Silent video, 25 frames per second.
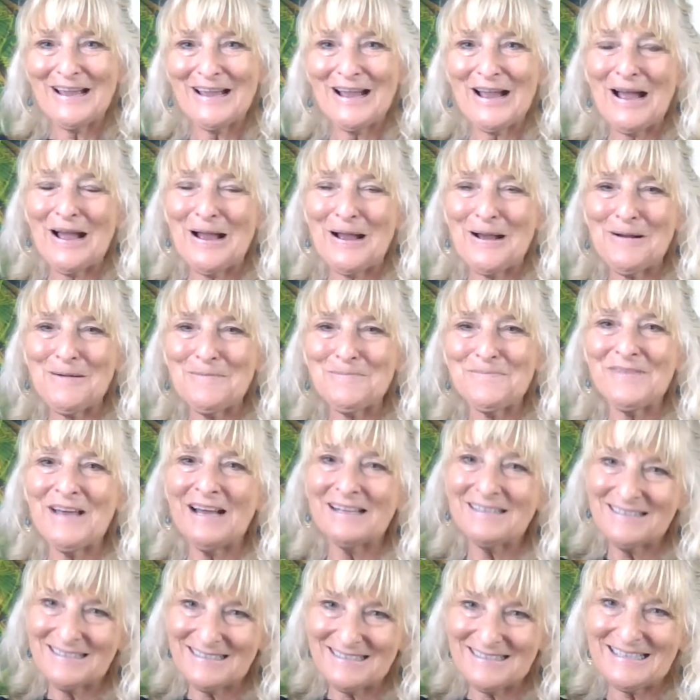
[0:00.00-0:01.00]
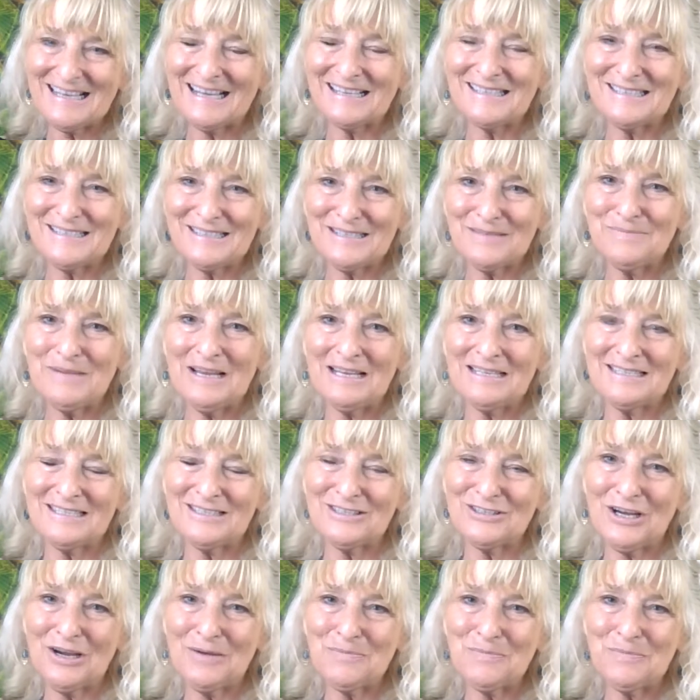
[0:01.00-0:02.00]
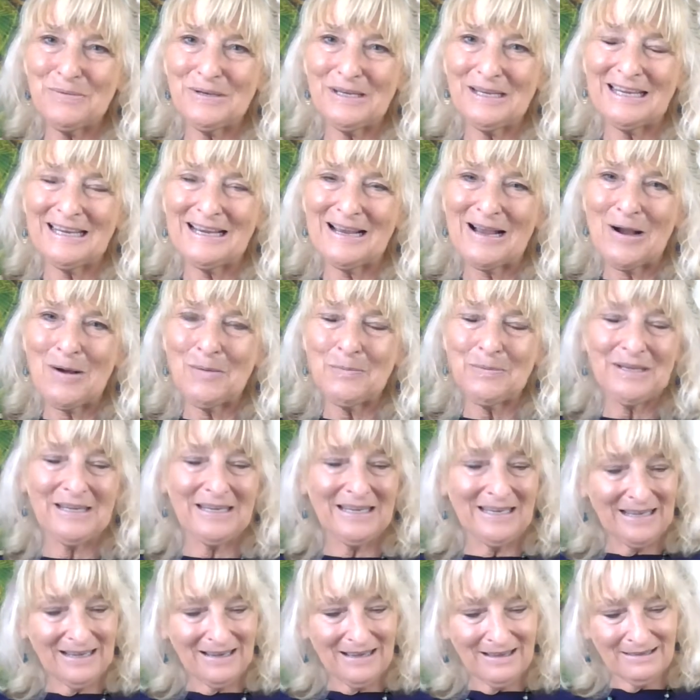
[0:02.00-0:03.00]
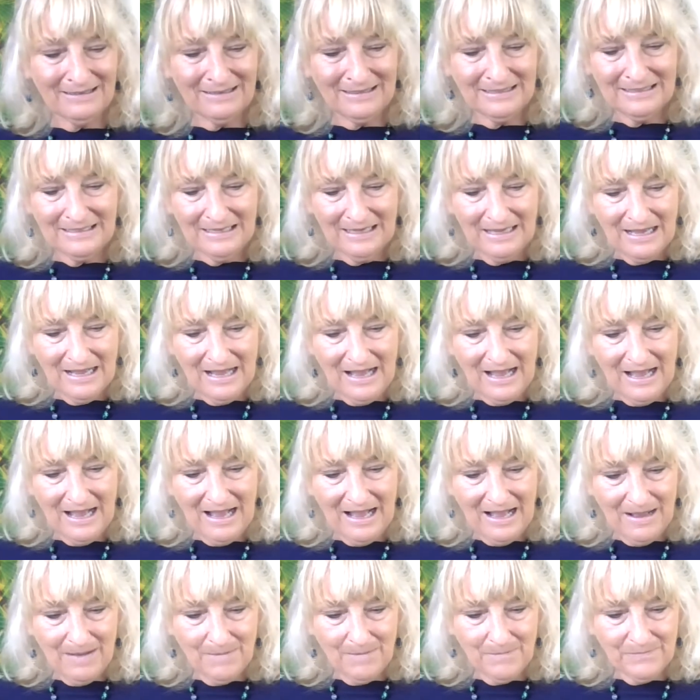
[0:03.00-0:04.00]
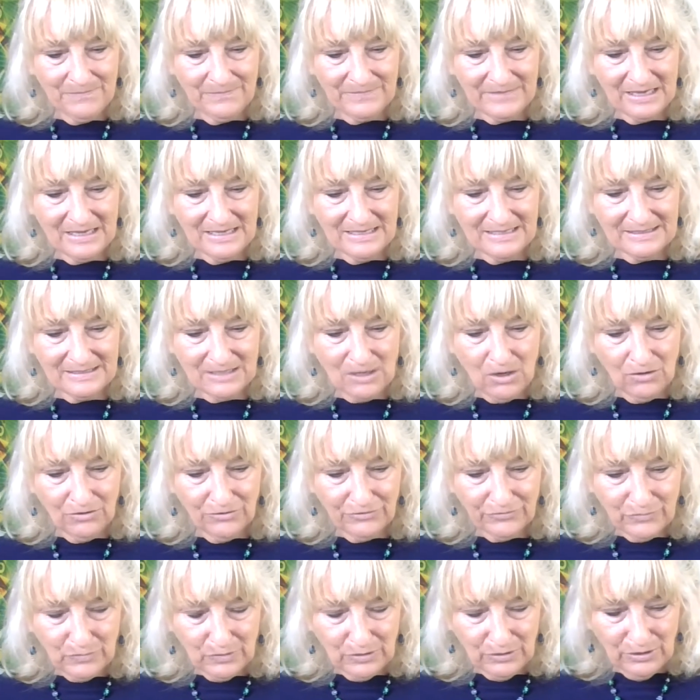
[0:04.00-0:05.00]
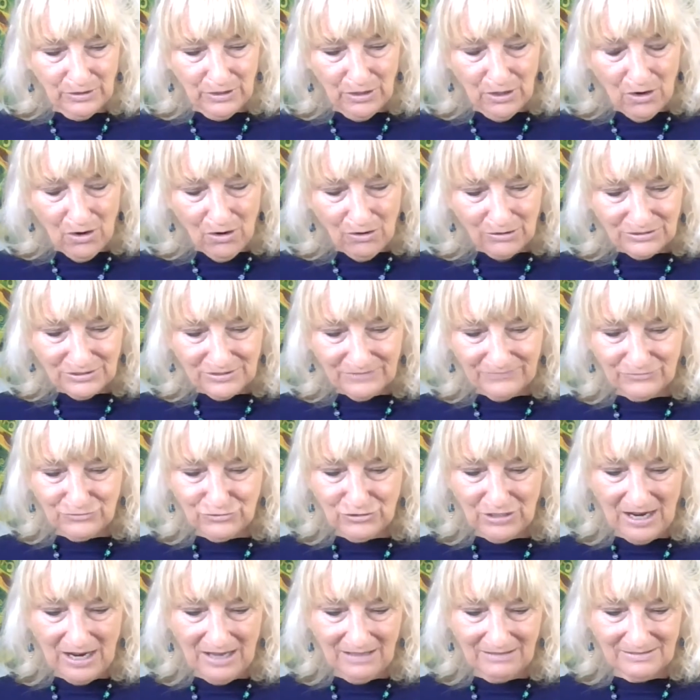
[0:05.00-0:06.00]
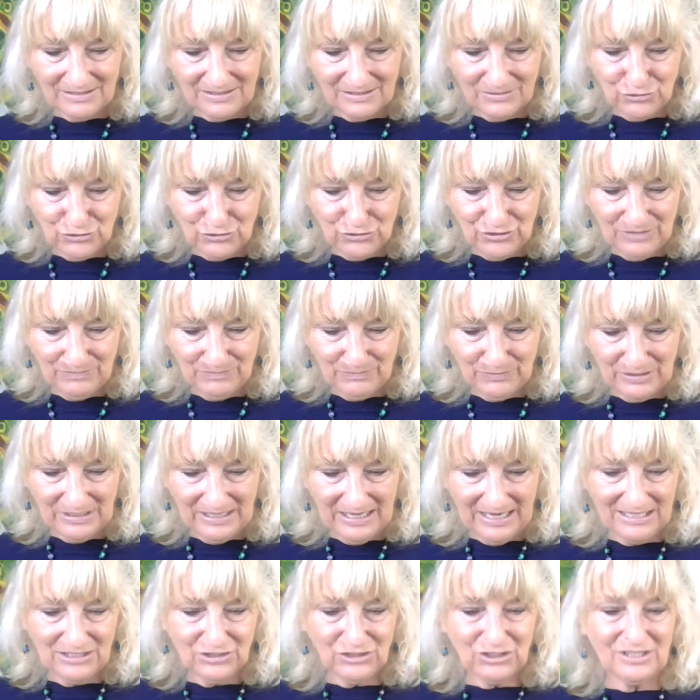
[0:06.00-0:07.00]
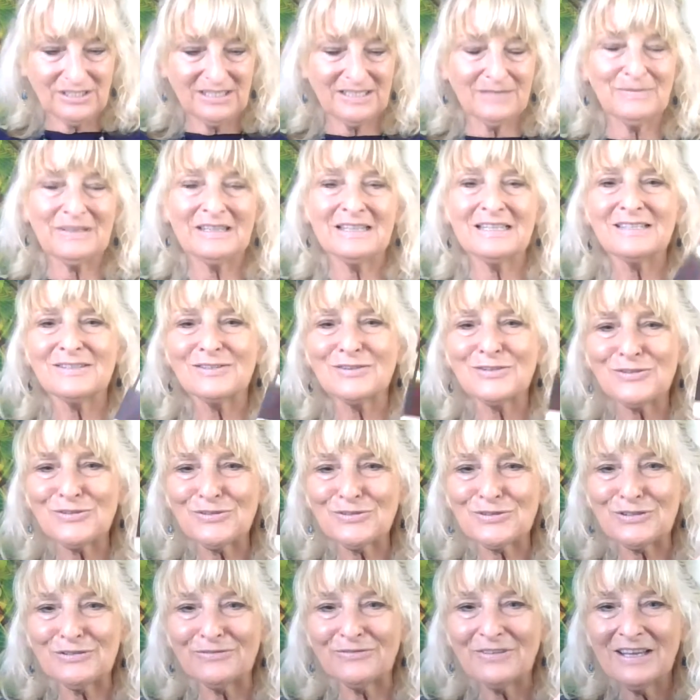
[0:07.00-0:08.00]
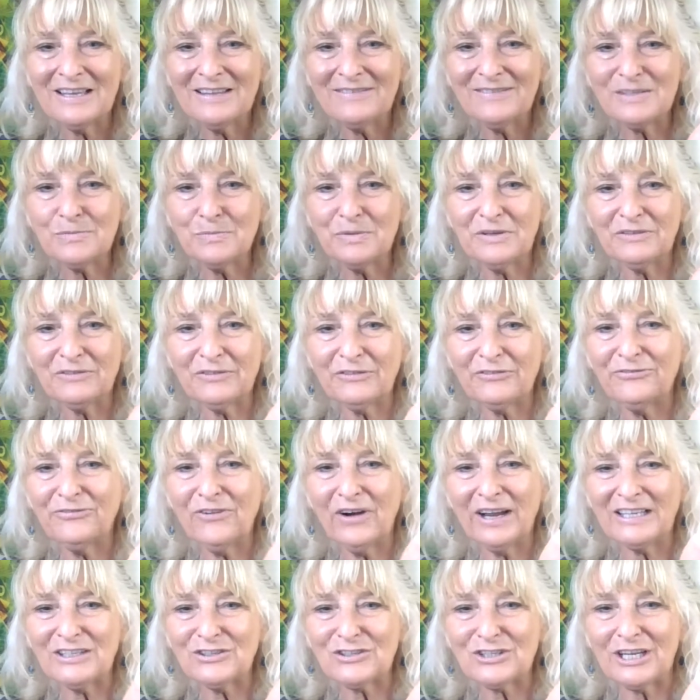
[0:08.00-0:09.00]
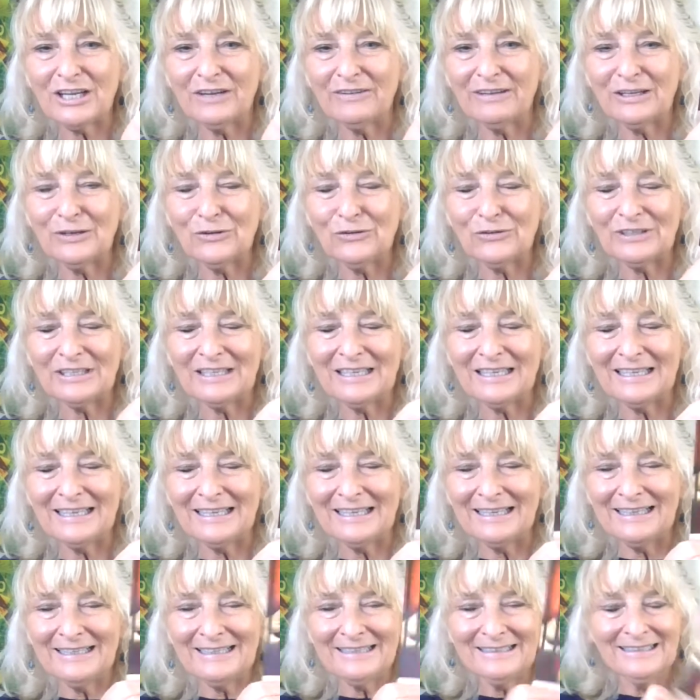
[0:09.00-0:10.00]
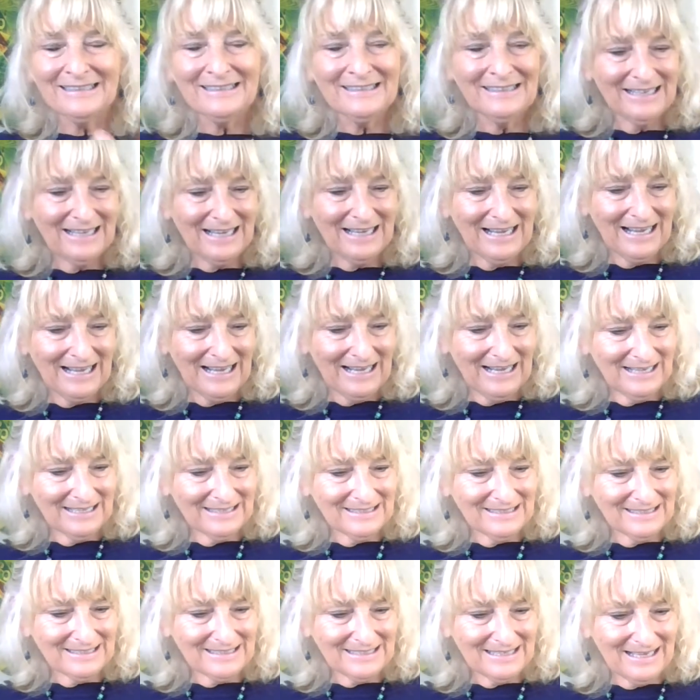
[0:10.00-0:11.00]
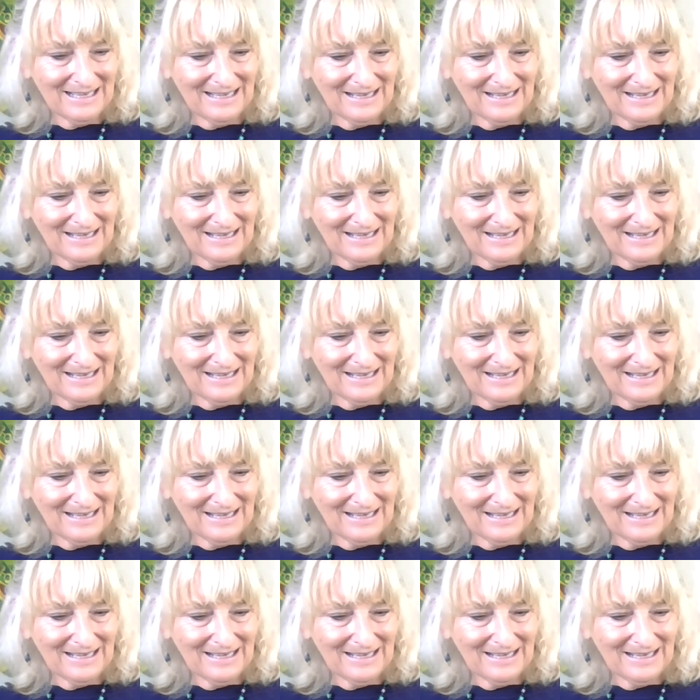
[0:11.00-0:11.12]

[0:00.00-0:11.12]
That's the message I'm picking up here. He's gone through a lot of trials and tribulations. I mean, there's a bit of a fight going on here, and